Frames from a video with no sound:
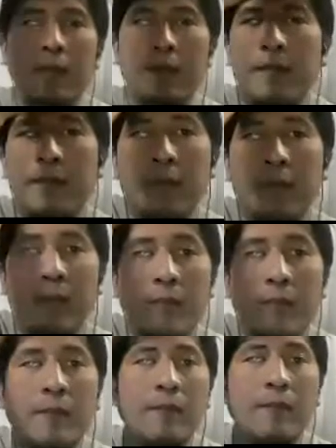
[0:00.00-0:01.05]

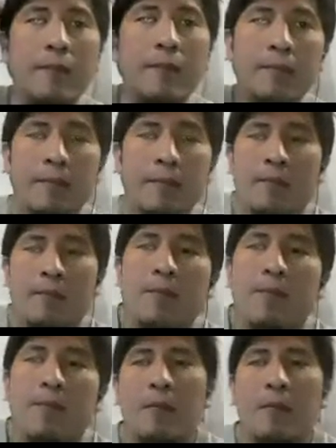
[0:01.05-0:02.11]

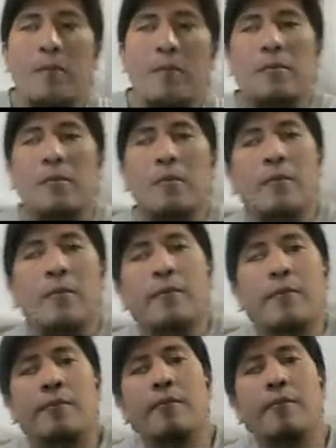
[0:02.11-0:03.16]

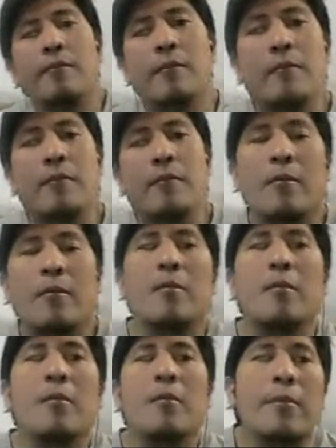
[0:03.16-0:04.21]

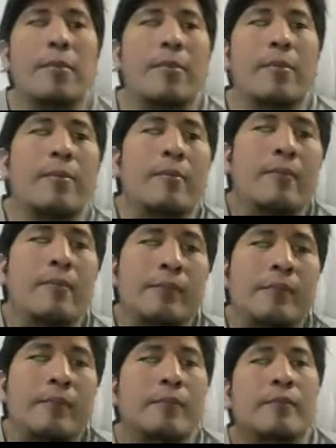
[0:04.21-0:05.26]

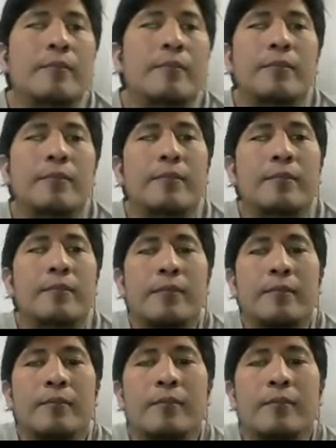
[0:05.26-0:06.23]
No words are spoken by the person on screen.